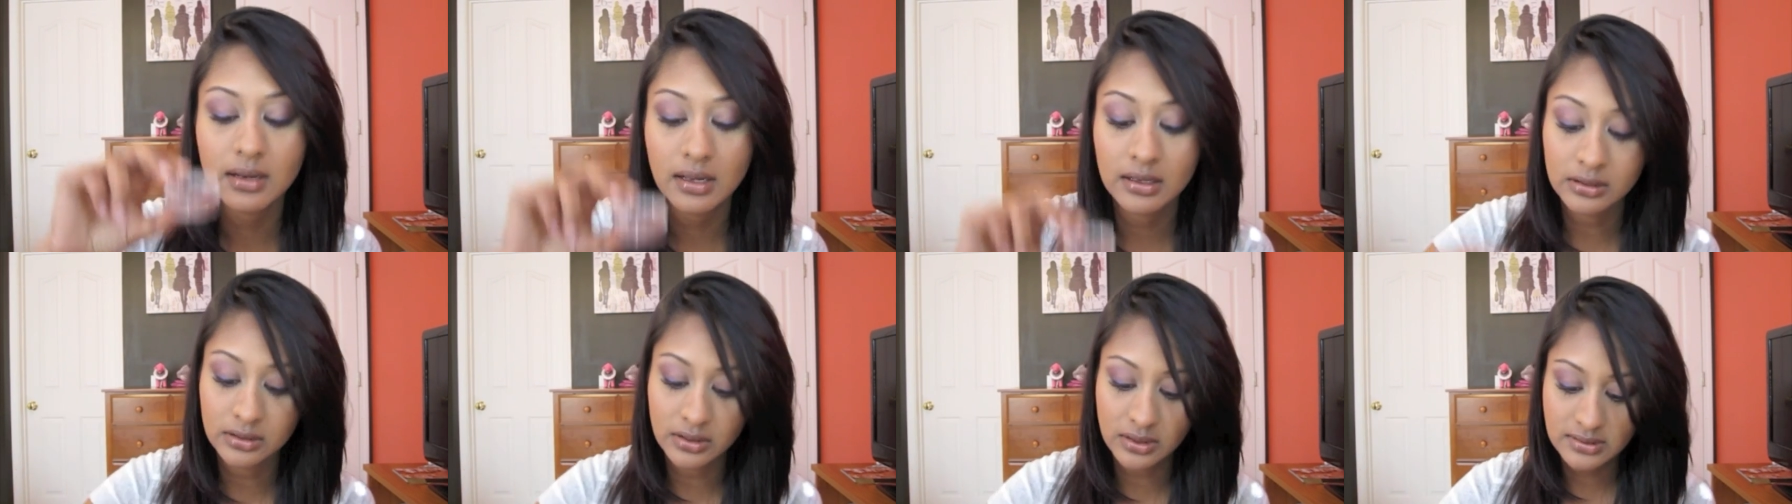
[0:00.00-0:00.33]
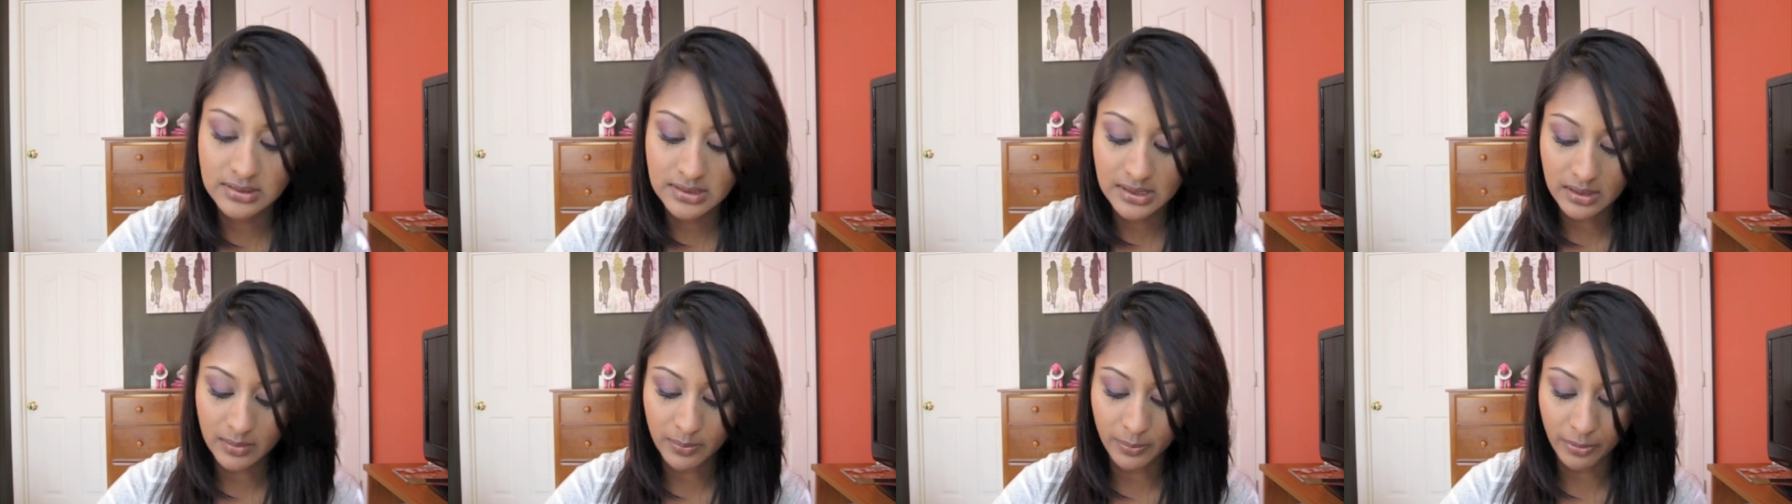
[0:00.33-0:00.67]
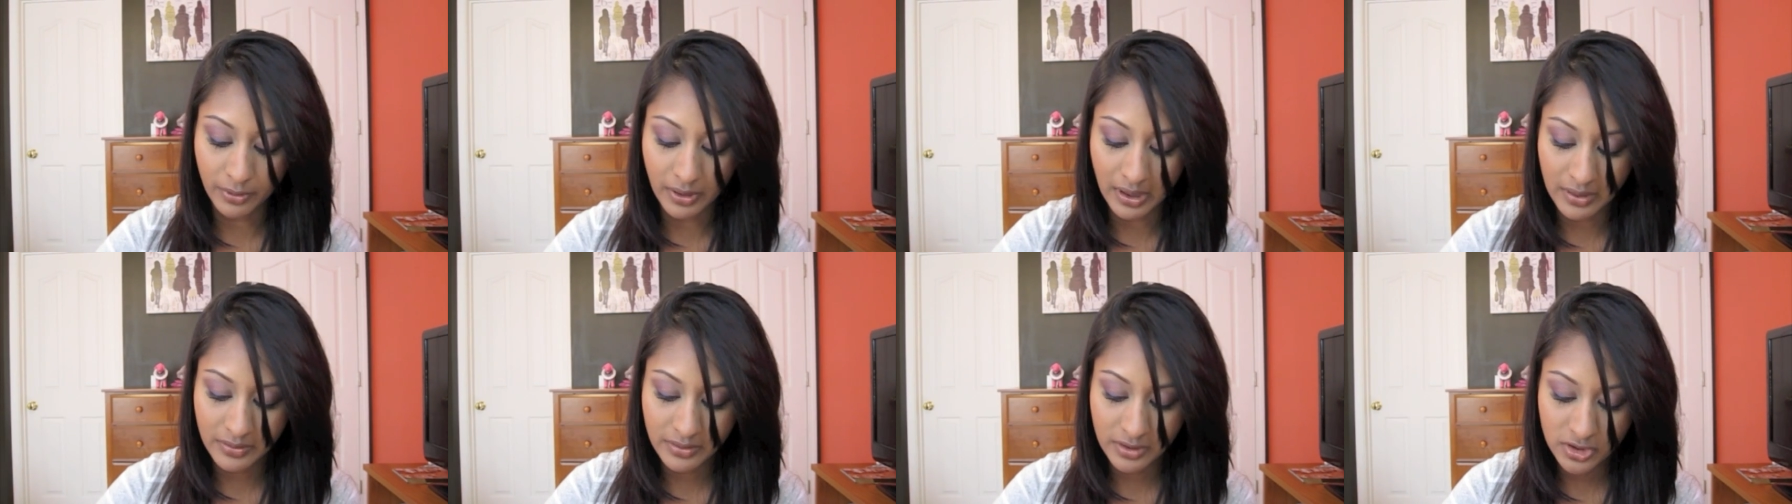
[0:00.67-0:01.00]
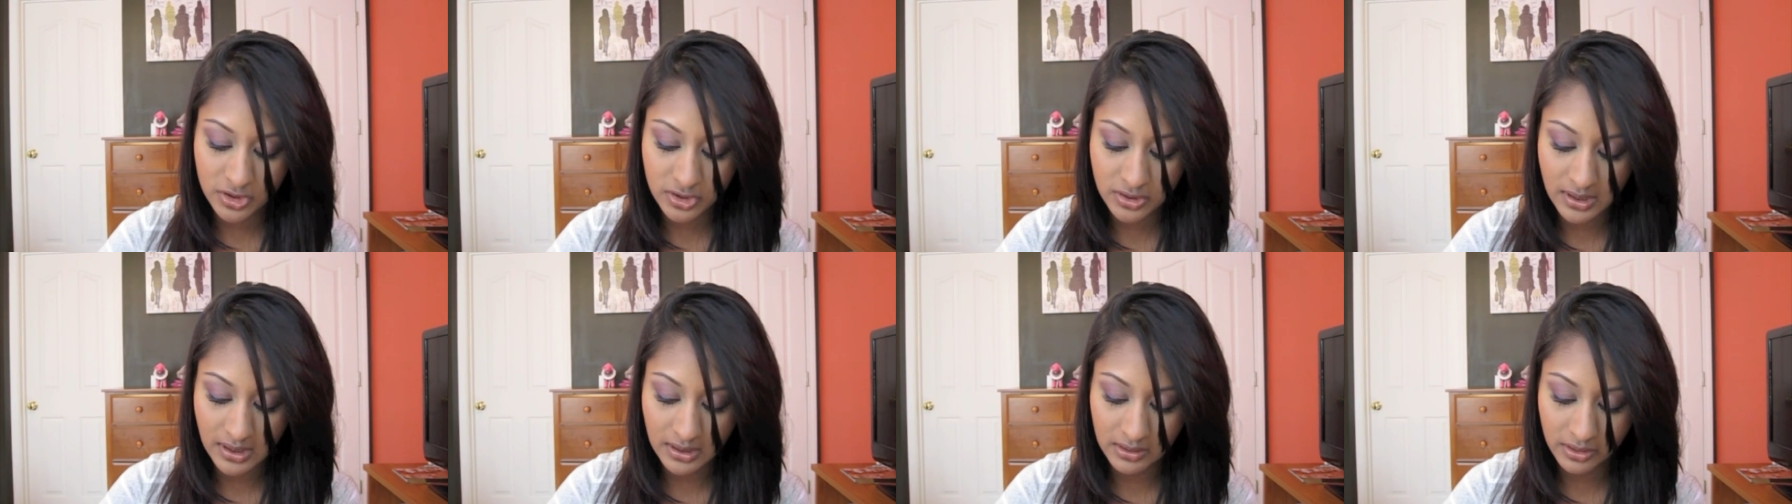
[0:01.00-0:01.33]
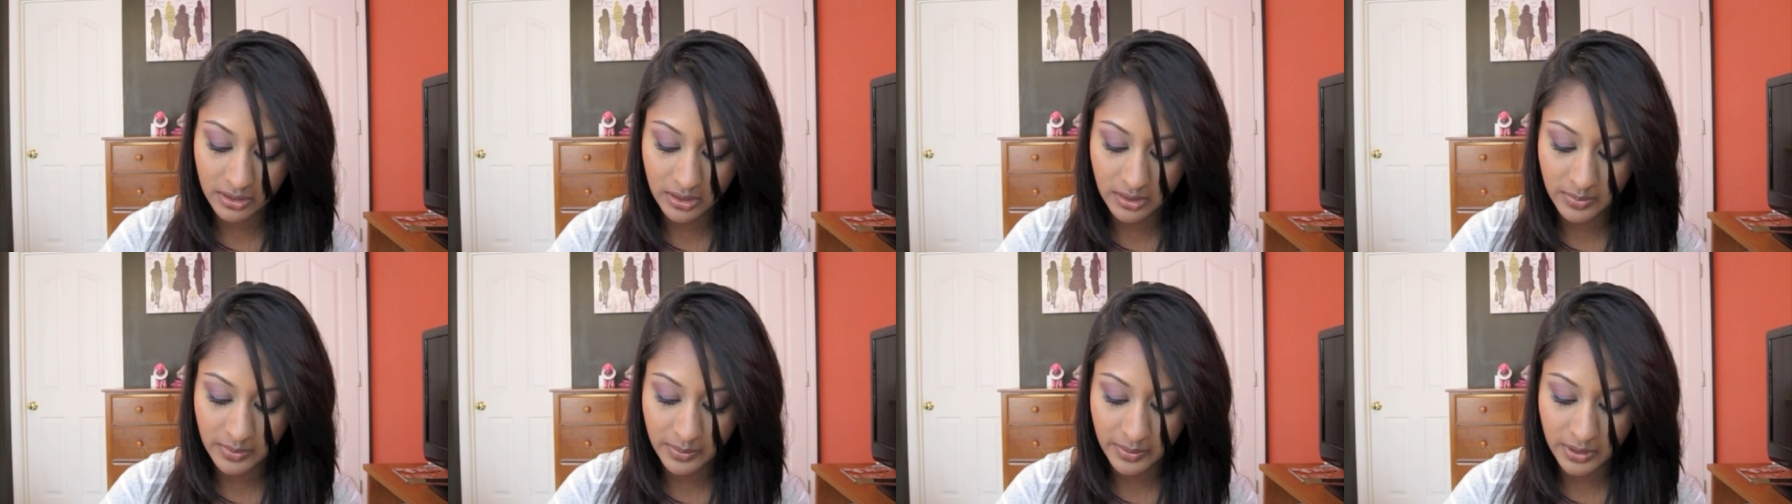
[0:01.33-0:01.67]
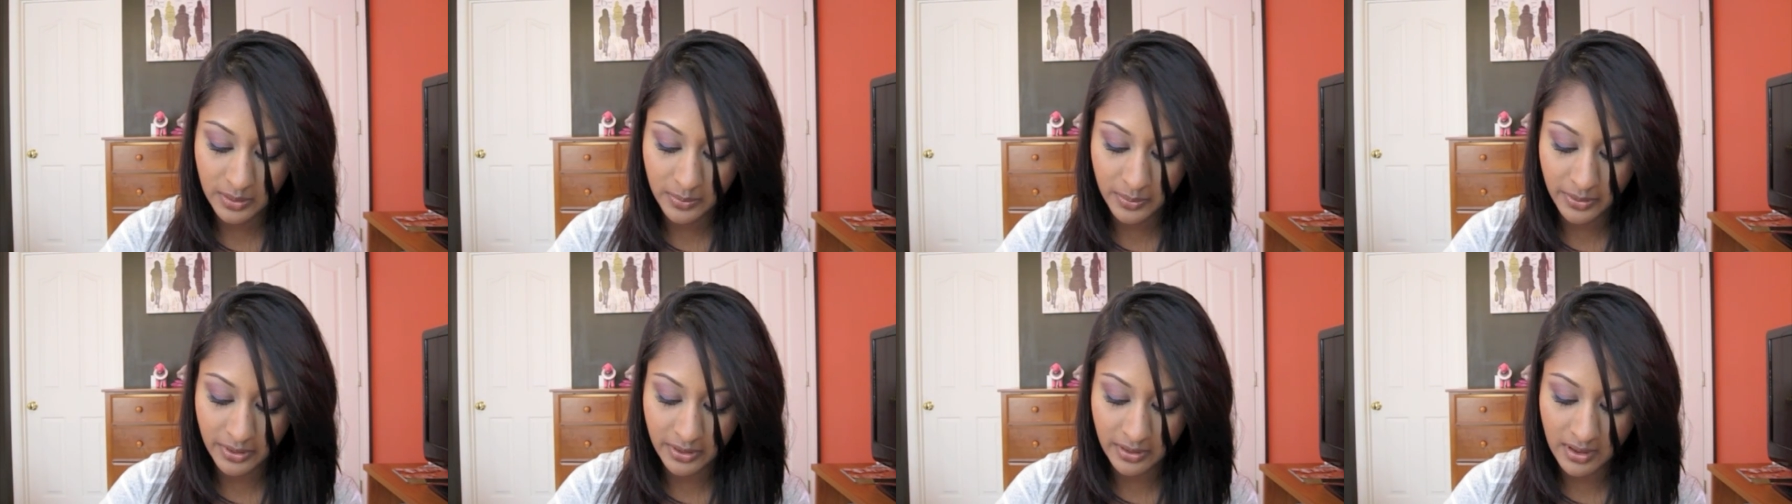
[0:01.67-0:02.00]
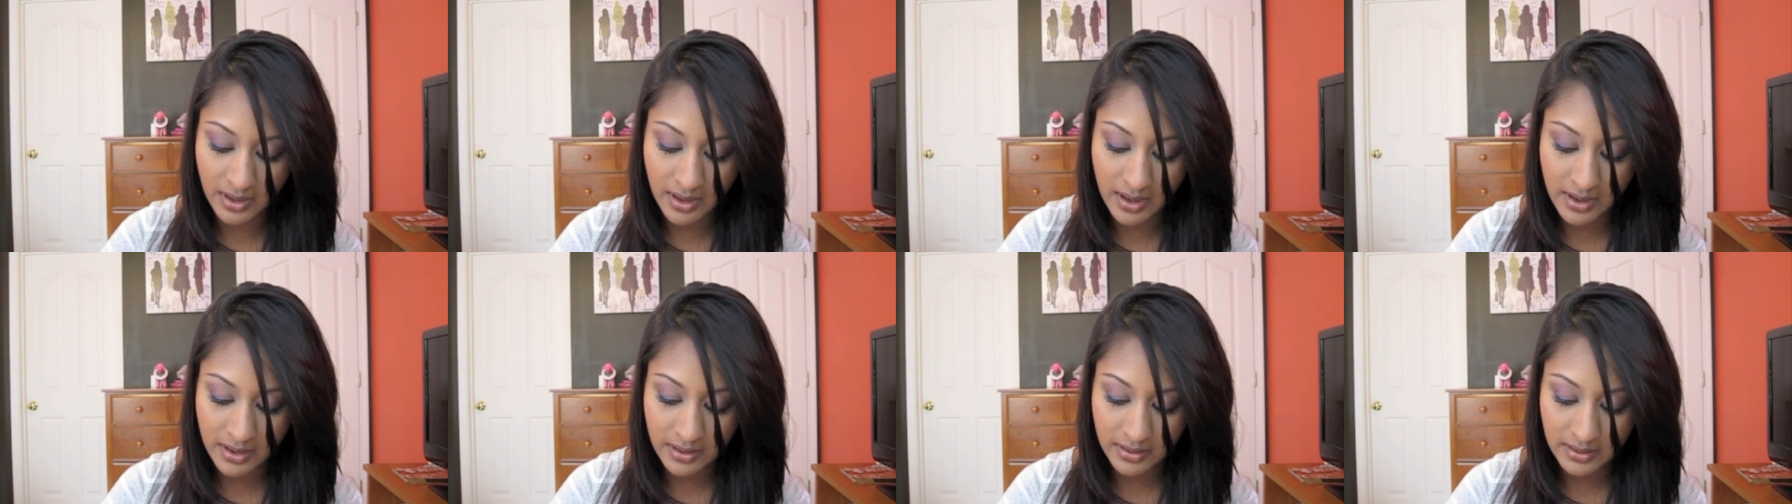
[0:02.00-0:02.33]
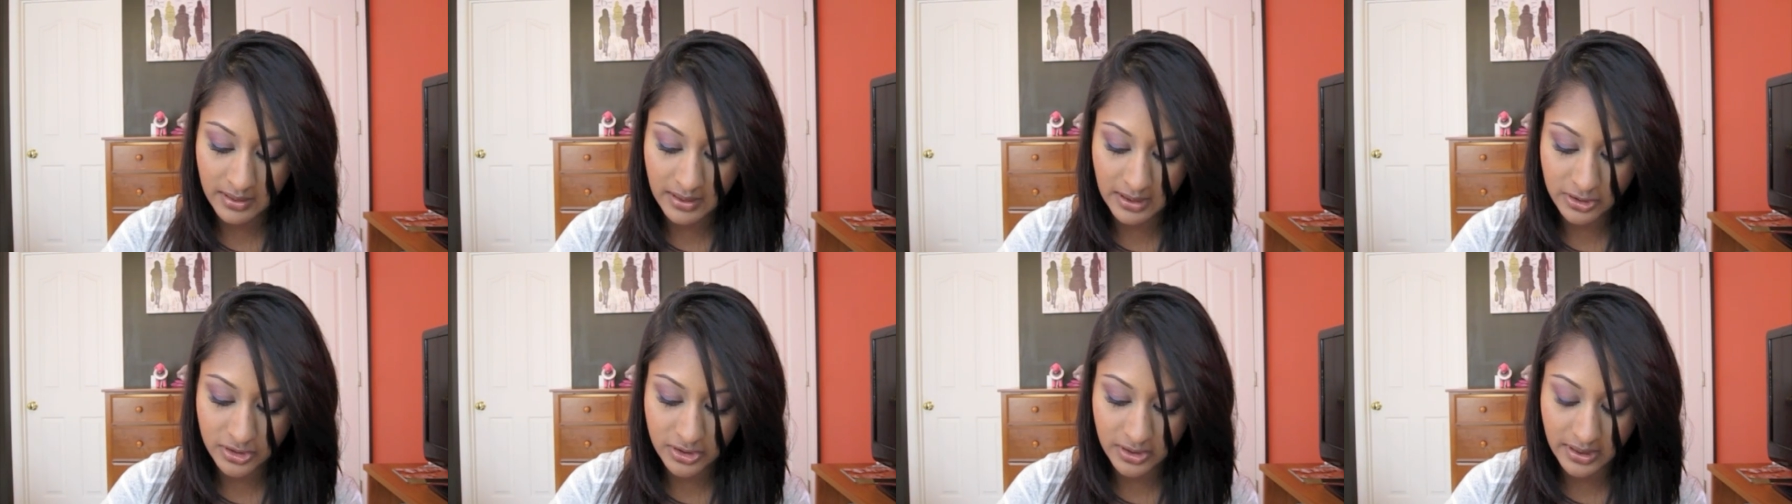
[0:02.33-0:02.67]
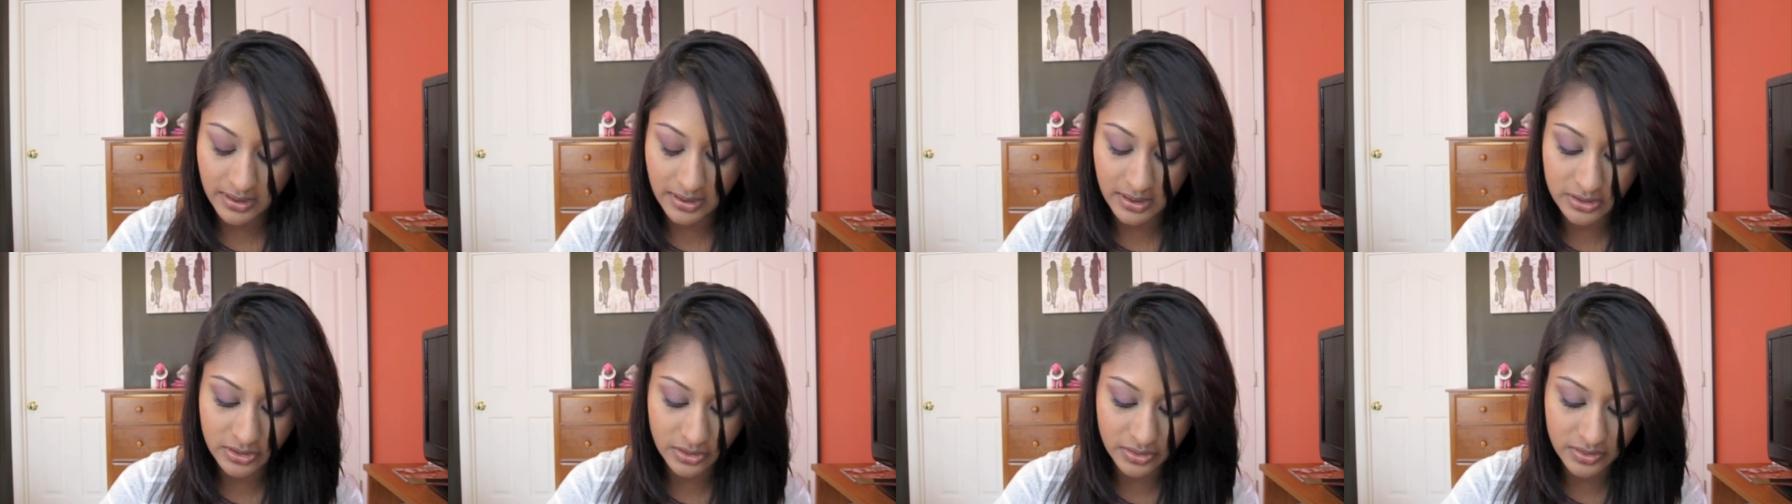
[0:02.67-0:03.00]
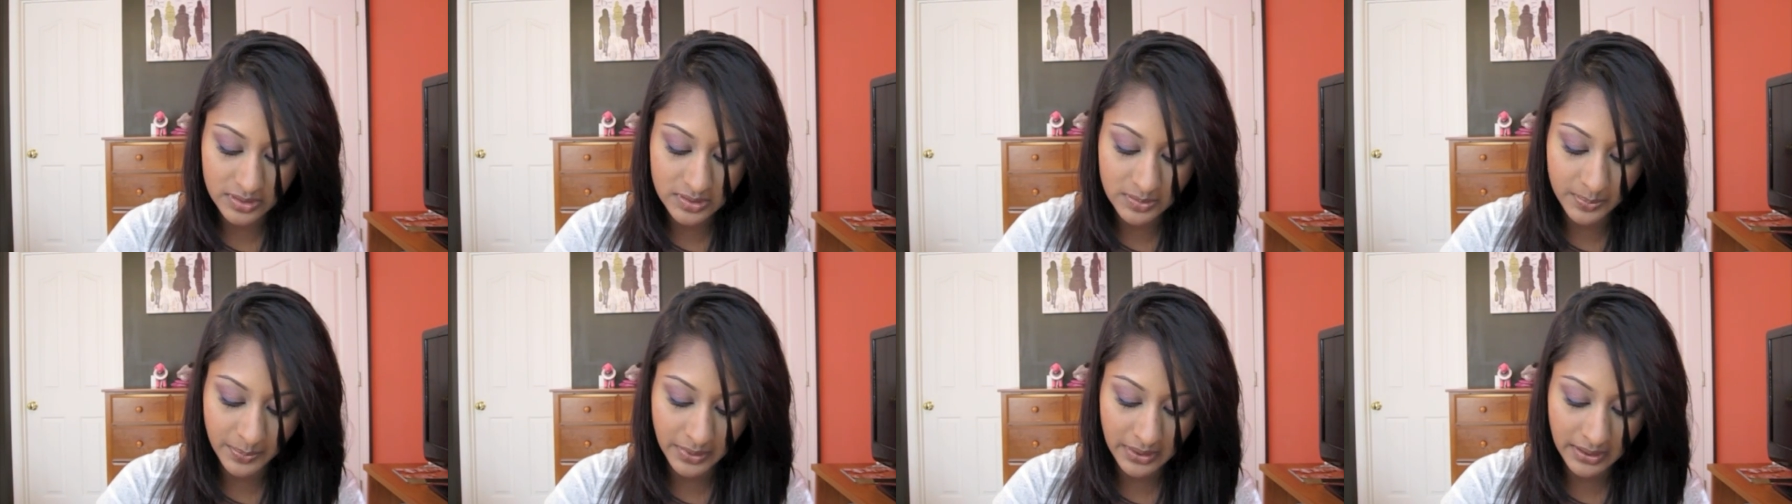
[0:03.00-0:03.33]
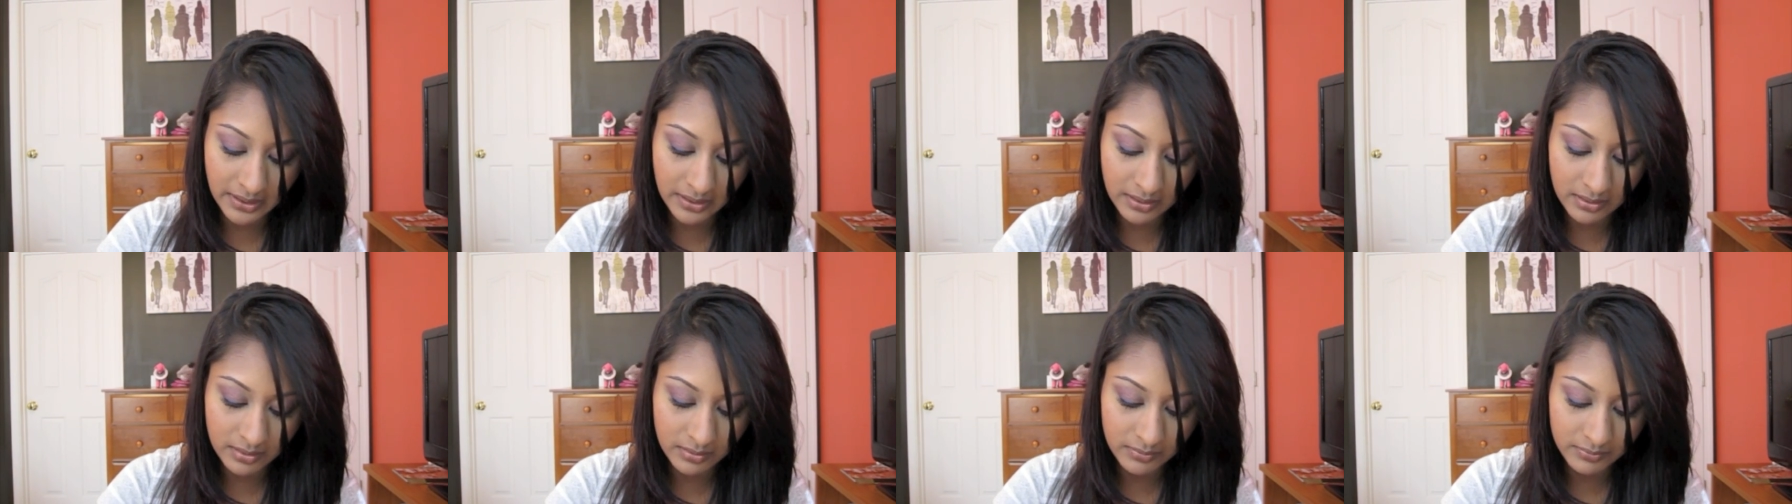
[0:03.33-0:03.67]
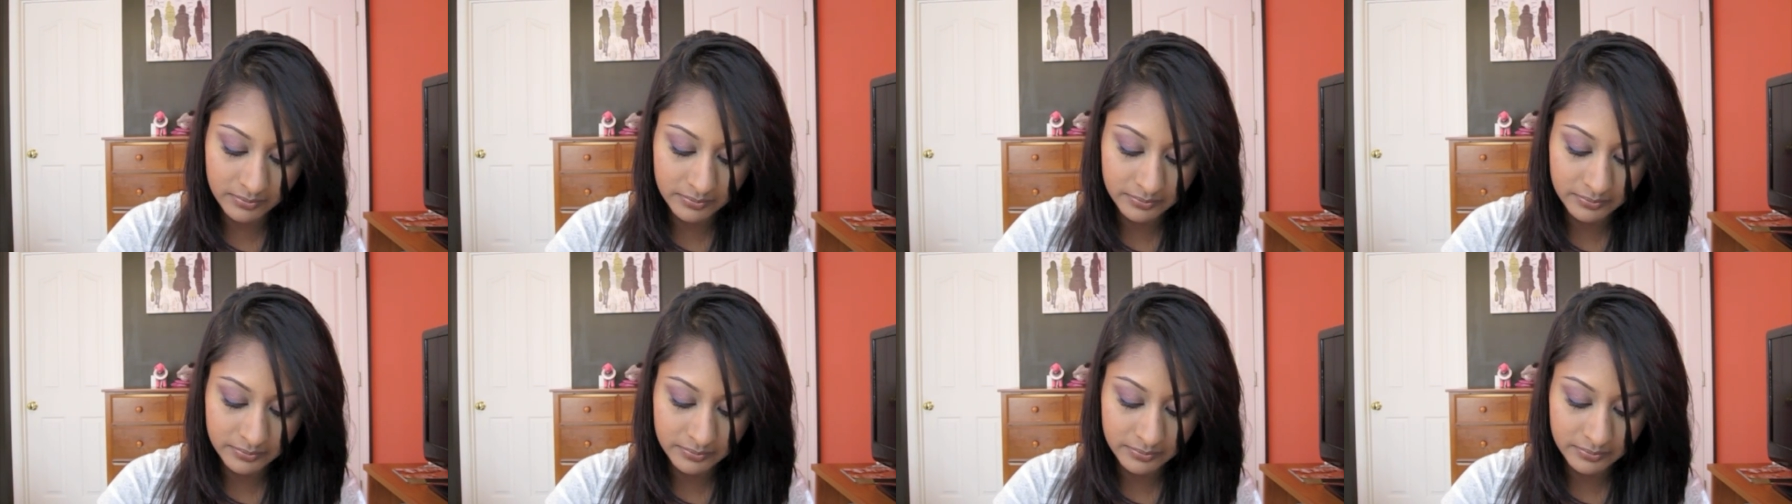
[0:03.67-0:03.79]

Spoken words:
It looks like a brownish color, but when you put it on, it actually kind of turns pink.